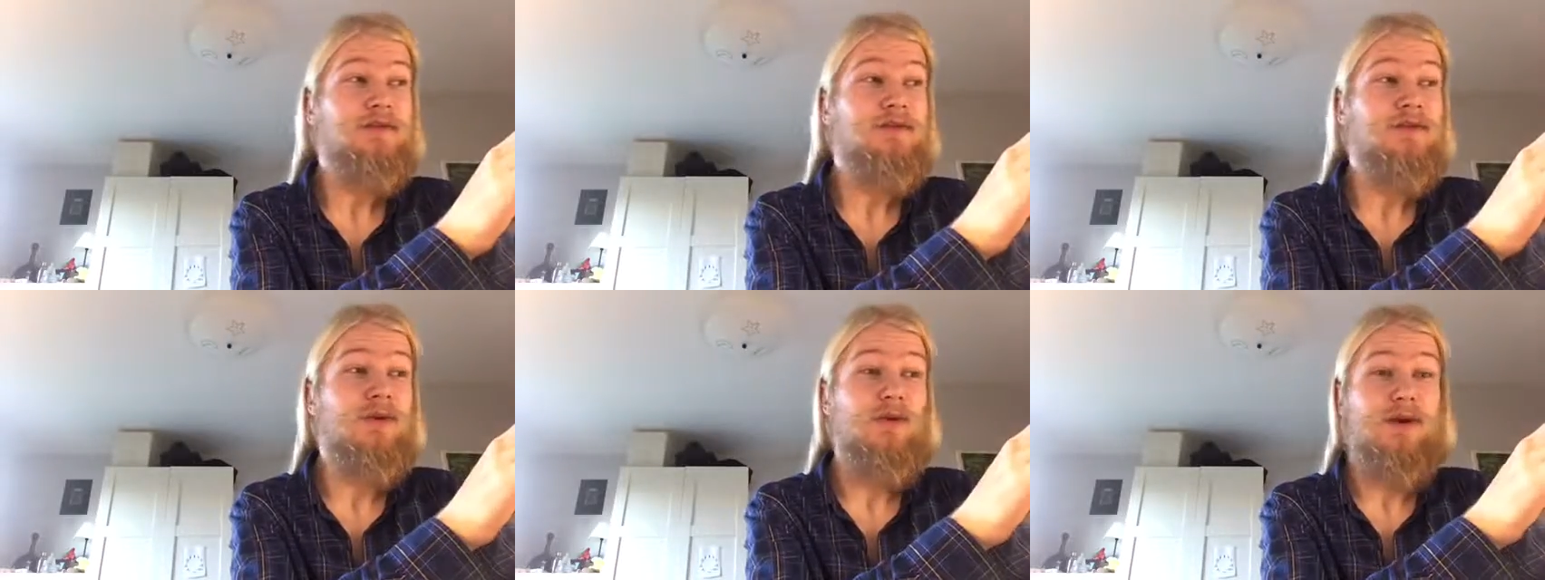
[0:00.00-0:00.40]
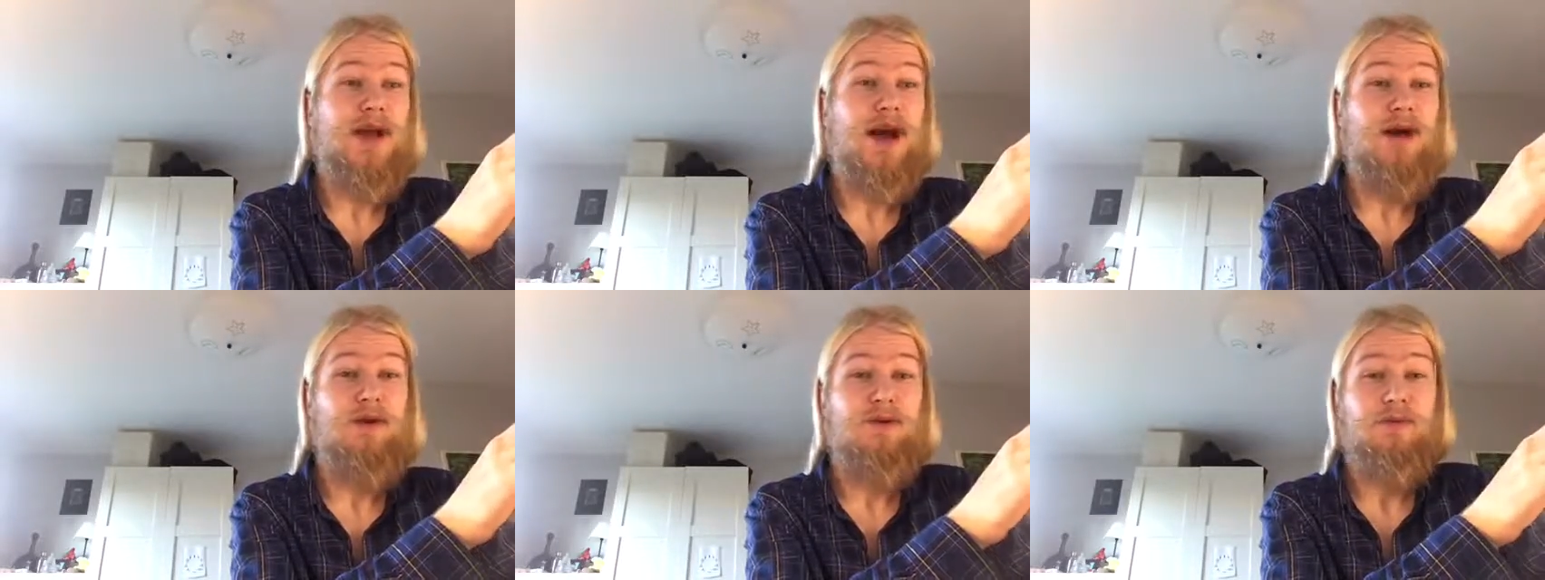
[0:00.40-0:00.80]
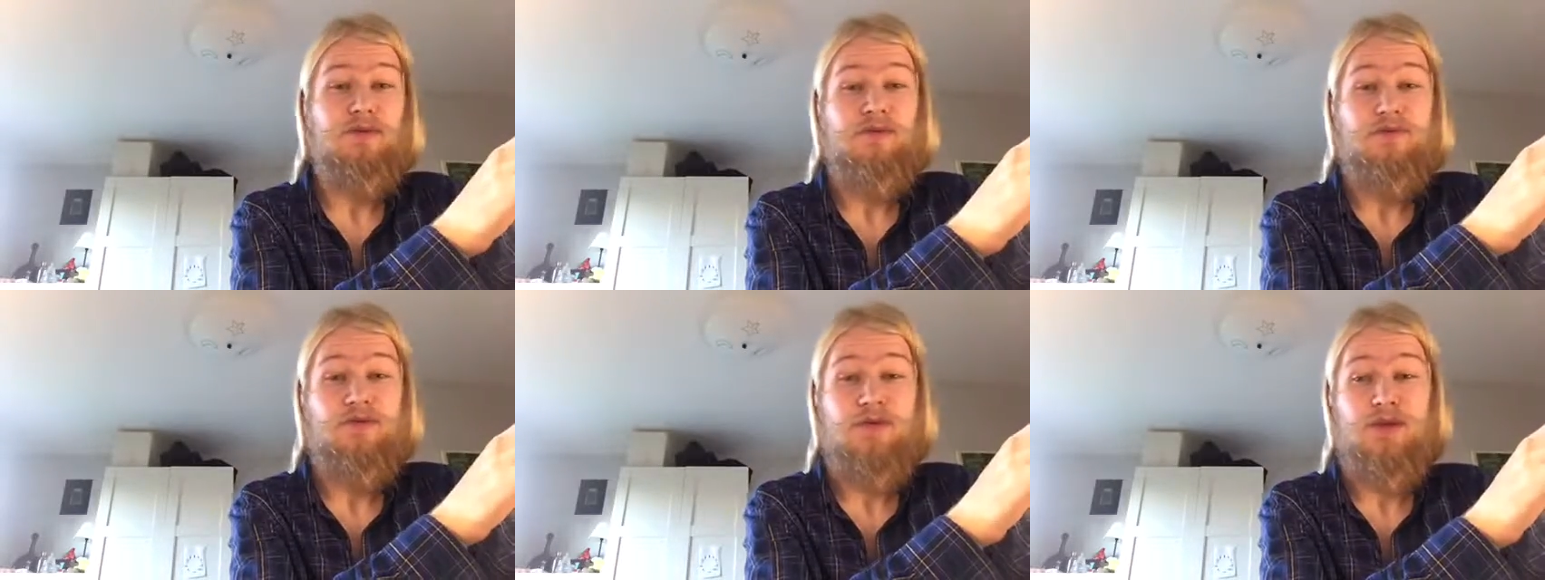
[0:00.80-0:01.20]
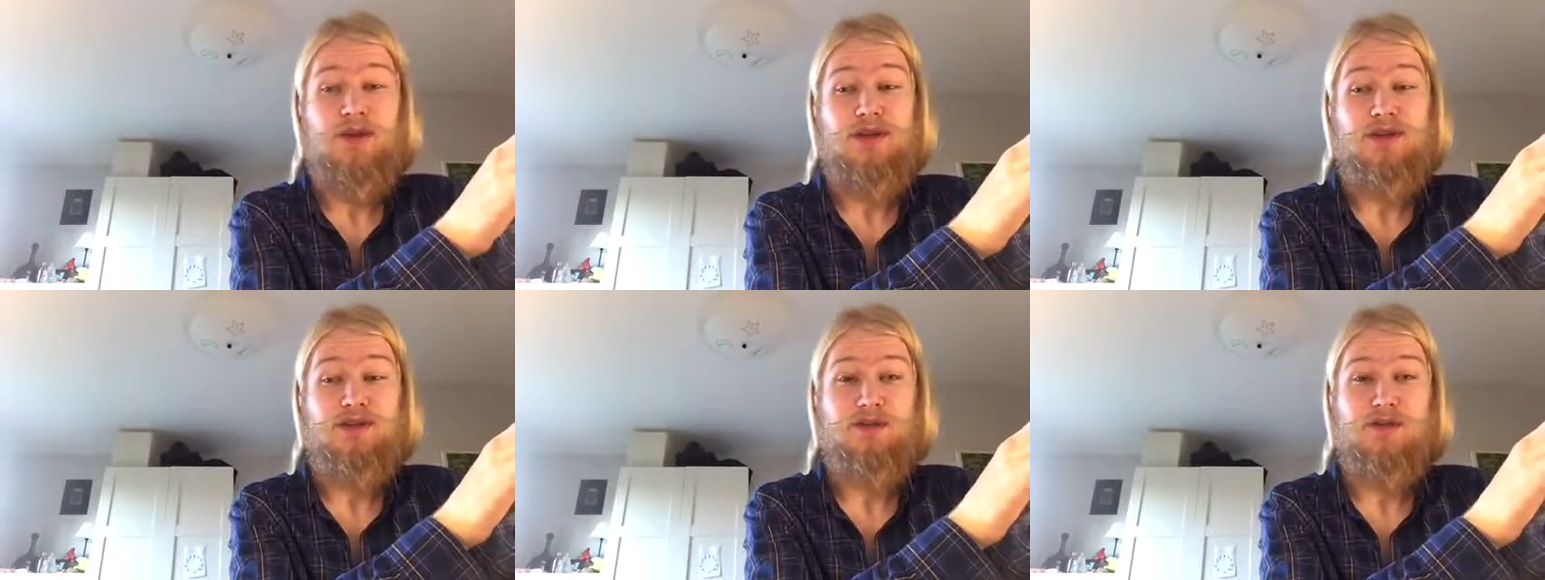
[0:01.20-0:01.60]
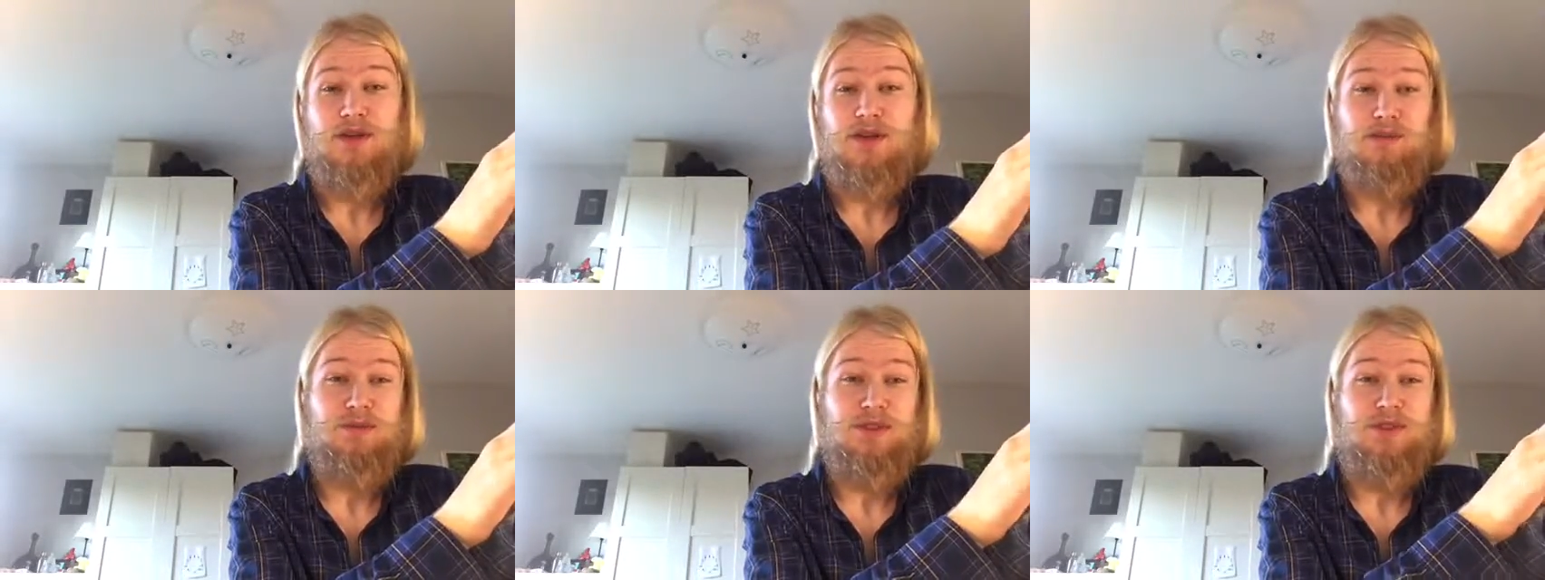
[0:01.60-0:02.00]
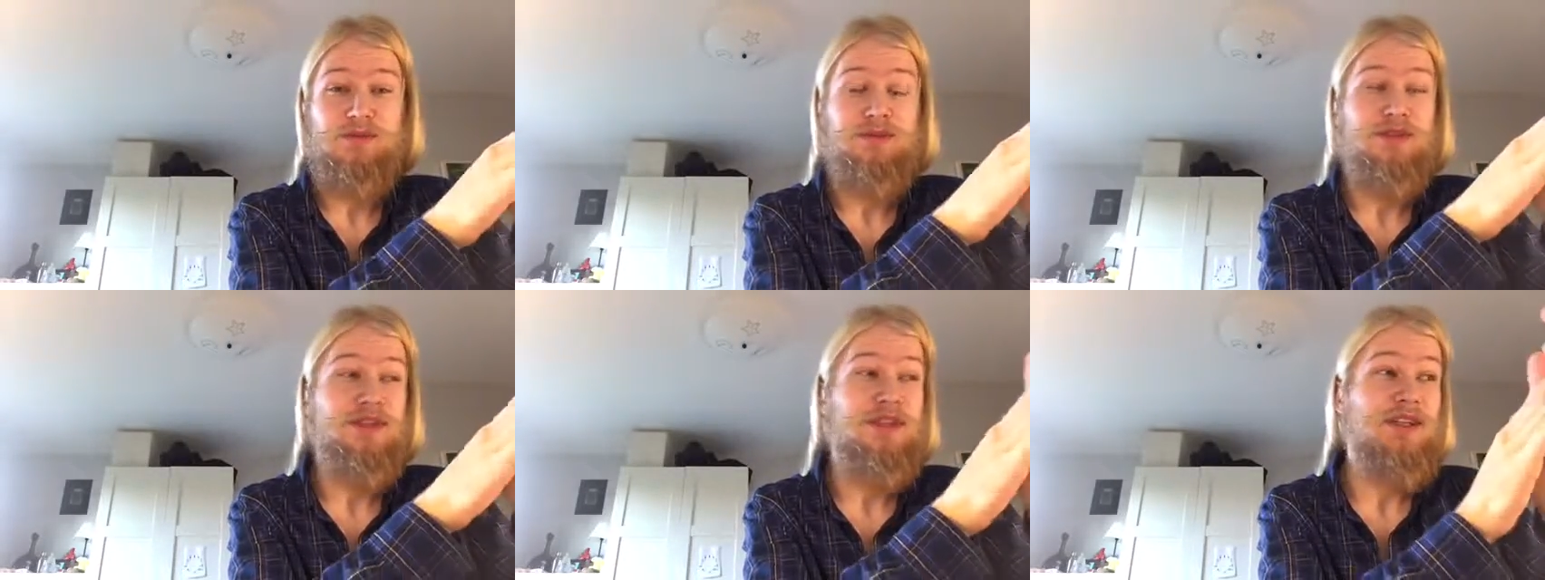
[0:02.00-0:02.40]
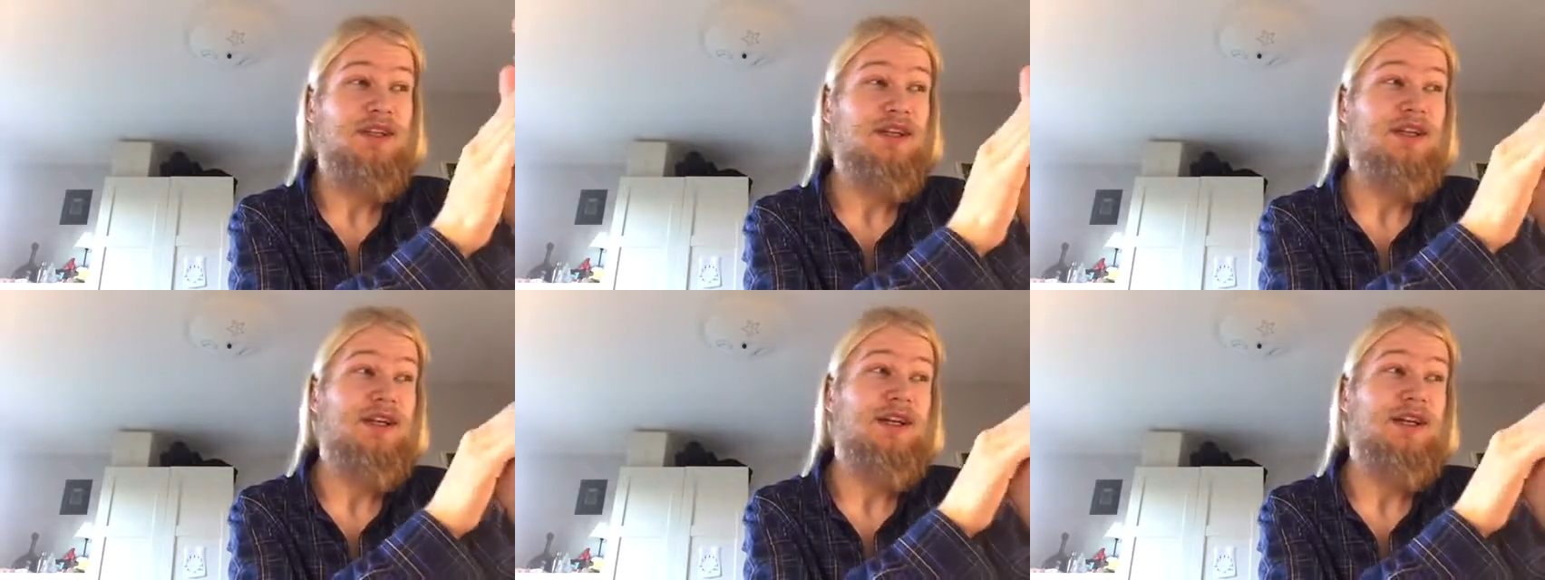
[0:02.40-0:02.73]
for now, is what I'll be using.